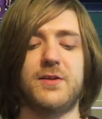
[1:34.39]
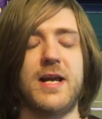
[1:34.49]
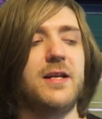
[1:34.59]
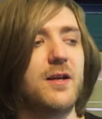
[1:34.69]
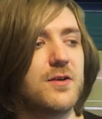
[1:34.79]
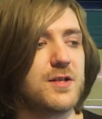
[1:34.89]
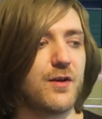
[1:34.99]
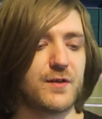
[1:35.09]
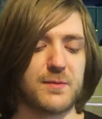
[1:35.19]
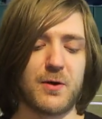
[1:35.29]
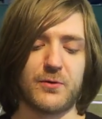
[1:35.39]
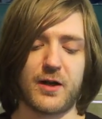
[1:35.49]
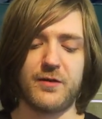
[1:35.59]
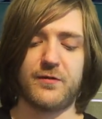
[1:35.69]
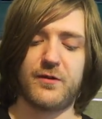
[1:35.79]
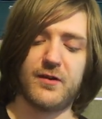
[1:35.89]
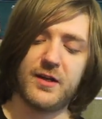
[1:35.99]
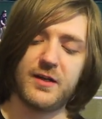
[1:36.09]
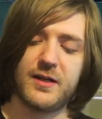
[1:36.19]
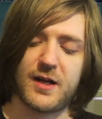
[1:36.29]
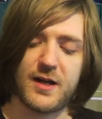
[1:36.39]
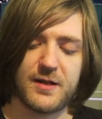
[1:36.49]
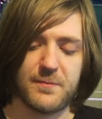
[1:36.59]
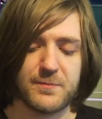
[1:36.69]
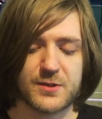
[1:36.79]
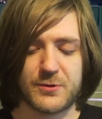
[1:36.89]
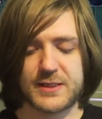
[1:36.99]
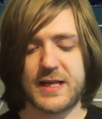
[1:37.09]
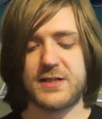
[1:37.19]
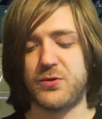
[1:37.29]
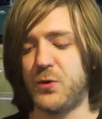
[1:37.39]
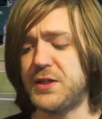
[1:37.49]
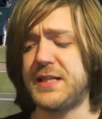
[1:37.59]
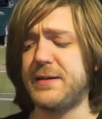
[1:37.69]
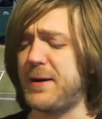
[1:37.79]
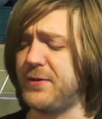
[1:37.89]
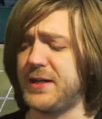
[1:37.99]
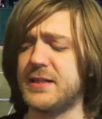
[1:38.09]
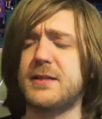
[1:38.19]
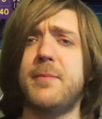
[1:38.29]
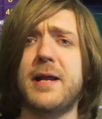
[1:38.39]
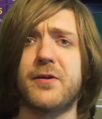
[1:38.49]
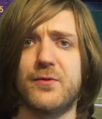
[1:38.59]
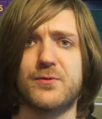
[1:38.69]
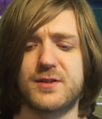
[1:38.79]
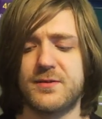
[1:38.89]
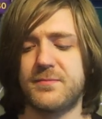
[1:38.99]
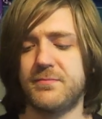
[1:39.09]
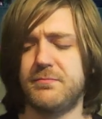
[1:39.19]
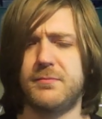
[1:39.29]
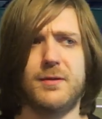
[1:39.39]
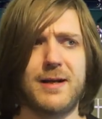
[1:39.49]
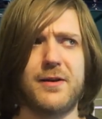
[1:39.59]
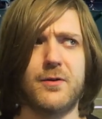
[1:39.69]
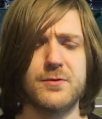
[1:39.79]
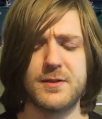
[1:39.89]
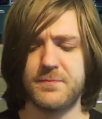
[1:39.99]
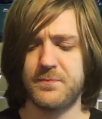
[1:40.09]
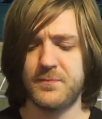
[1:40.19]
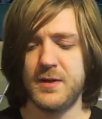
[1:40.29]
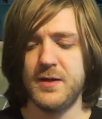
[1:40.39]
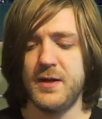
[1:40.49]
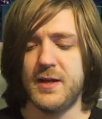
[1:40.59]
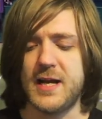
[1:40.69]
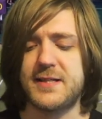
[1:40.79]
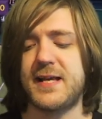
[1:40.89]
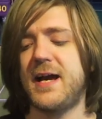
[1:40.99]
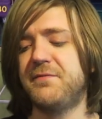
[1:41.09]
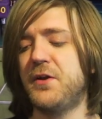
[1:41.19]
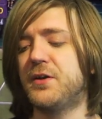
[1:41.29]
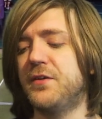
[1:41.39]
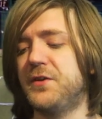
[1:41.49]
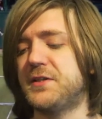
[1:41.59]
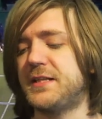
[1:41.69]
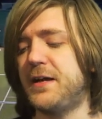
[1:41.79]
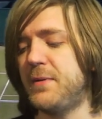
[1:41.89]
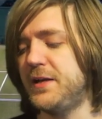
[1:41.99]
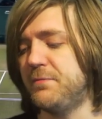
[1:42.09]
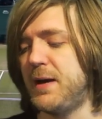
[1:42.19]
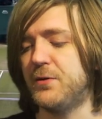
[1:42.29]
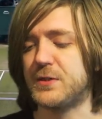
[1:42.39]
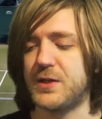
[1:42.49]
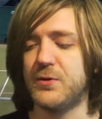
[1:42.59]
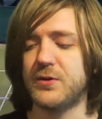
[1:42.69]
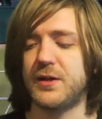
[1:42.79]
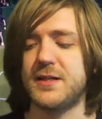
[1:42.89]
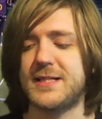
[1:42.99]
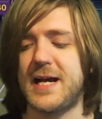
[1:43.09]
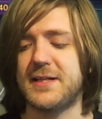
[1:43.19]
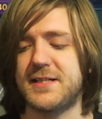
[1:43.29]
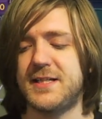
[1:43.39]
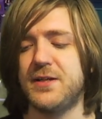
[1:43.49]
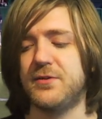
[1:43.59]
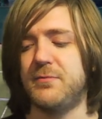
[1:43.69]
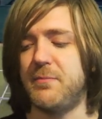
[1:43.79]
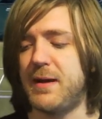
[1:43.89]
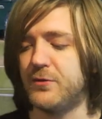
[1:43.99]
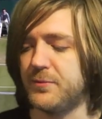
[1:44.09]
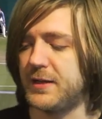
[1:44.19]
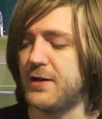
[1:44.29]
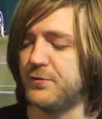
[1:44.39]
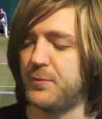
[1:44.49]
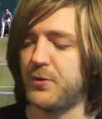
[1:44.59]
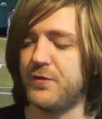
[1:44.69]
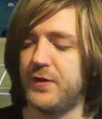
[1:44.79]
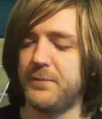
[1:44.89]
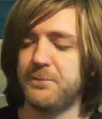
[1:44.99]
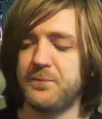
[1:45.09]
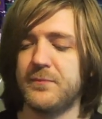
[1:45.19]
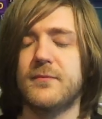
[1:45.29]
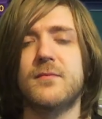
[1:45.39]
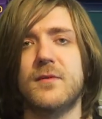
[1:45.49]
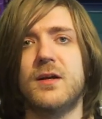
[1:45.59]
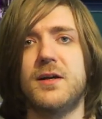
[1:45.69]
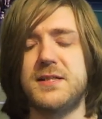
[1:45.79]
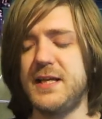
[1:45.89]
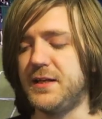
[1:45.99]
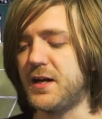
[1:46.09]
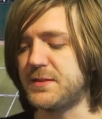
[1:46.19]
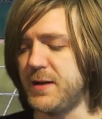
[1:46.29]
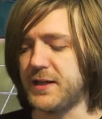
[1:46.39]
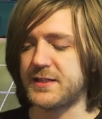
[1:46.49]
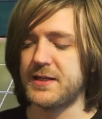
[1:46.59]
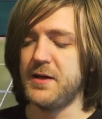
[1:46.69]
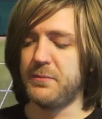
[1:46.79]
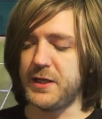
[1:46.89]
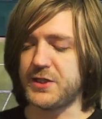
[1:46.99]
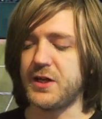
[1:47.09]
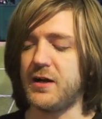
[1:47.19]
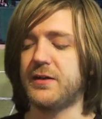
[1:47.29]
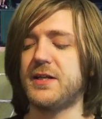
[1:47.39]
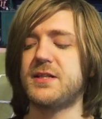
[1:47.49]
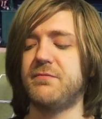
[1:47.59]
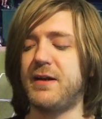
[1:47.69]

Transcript: yeah, he goes over to Moldova and uh, someone says, the worst thing about it is the manholes. The manholes? Yes, they have no covers. They're made of metal, so organised gangs steal them and melt them down for profit. I see, nice mix. Pitch darkness and